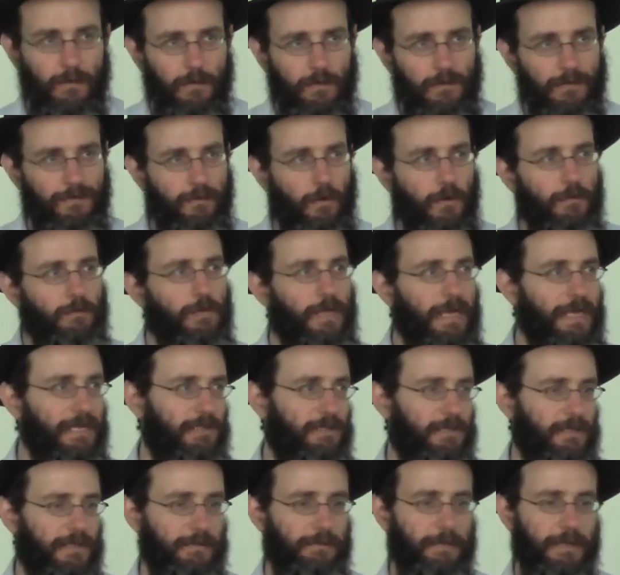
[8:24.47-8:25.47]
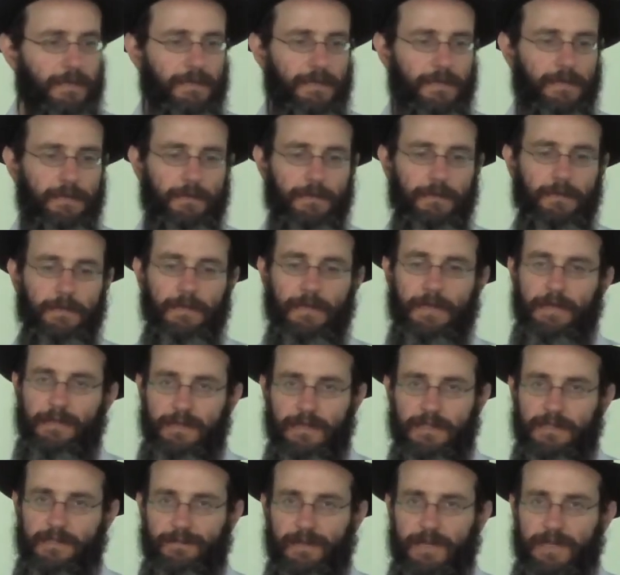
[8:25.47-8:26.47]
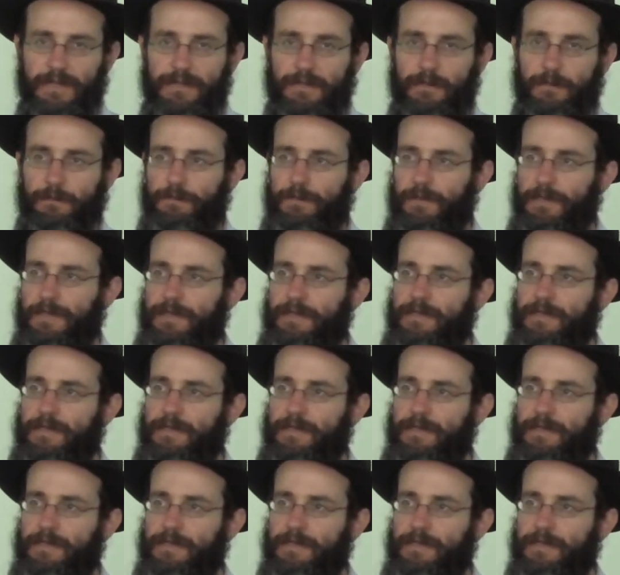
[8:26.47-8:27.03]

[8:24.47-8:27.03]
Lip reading: formulations, but the idea is very simple.